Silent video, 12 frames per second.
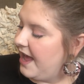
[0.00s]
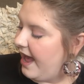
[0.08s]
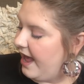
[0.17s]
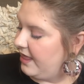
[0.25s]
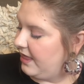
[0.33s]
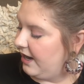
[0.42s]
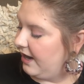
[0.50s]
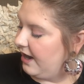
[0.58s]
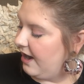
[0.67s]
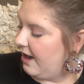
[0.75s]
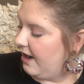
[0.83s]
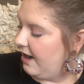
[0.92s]
And there
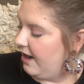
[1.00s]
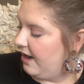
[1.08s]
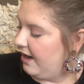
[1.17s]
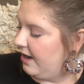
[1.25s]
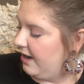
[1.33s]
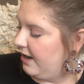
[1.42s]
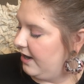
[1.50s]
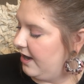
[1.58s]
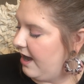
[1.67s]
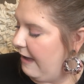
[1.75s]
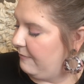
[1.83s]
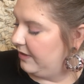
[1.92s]
are,
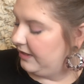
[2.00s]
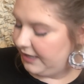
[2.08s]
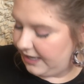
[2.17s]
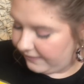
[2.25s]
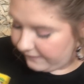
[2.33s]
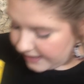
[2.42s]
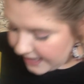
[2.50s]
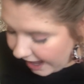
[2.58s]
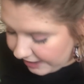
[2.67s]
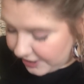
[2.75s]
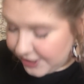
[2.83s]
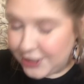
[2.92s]
I believe,
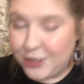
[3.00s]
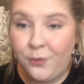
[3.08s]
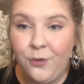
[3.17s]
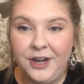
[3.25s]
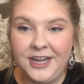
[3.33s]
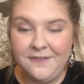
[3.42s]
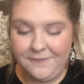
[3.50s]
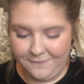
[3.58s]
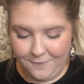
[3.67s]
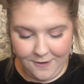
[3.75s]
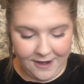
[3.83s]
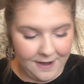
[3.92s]
yeah, there's
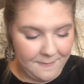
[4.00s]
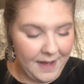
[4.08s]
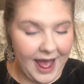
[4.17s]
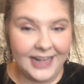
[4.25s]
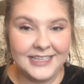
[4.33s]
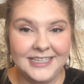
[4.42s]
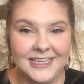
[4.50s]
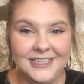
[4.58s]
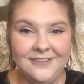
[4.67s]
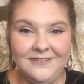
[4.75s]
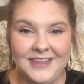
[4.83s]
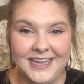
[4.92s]
24 boxes
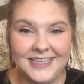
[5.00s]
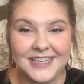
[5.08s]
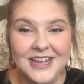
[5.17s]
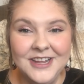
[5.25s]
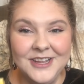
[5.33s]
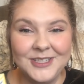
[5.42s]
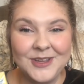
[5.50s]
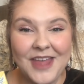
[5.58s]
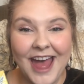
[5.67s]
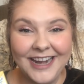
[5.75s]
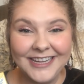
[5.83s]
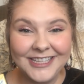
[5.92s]
of these. So
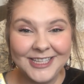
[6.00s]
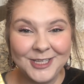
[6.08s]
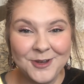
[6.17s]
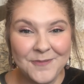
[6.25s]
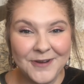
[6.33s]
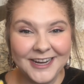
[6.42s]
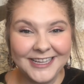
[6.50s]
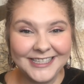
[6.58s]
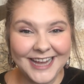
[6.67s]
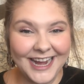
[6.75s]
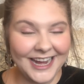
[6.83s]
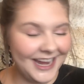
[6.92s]
that is super
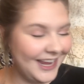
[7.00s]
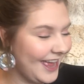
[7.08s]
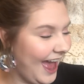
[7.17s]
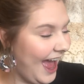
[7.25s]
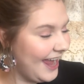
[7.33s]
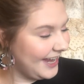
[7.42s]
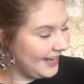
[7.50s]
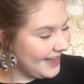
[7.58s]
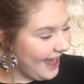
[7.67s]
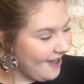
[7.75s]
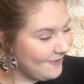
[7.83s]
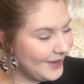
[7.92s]
exciting. I
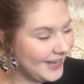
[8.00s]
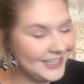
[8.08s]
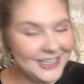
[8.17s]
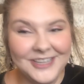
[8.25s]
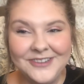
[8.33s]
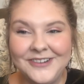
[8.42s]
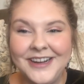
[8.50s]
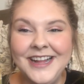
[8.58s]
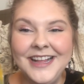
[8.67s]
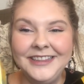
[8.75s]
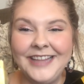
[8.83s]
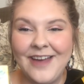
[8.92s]
cannot wait to
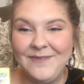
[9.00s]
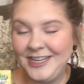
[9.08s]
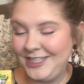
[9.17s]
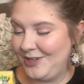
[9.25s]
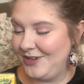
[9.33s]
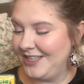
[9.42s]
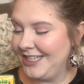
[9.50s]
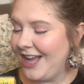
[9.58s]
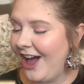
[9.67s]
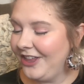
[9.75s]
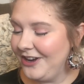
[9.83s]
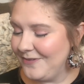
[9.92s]
let my students
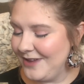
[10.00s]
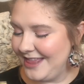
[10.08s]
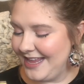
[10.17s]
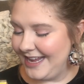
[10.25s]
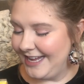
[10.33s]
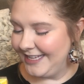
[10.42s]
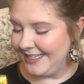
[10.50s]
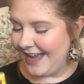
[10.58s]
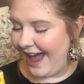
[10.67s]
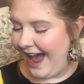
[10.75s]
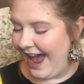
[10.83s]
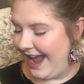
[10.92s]
color with these.
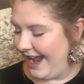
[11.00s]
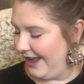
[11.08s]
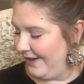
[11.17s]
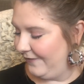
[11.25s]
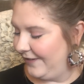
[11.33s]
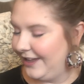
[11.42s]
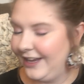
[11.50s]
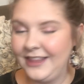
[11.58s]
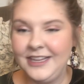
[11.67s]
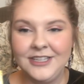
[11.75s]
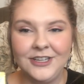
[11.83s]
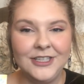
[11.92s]
I feel like
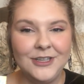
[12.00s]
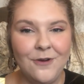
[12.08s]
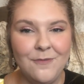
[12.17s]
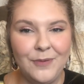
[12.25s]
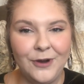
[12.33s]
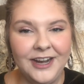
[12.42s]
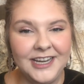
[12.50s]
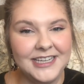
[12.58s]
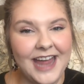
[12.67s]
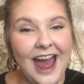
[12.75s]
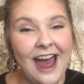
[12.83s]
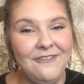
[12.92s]
these are so important to
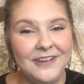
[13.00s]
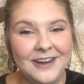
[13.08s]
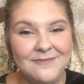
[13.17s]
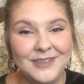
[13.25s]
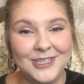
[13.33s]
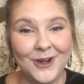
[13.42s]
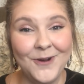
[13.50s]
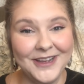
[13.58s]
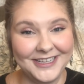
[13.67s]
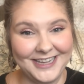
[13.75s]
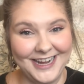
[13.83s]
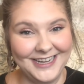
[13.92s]
have, and I'm so
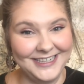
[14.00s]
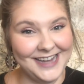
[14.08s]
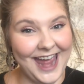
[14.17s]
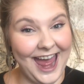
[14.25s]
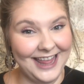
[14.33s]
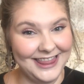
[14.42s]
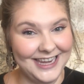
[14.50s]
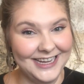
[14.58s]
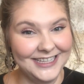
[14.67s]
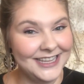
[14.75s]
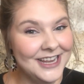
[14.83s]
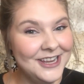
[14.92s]
excited to add these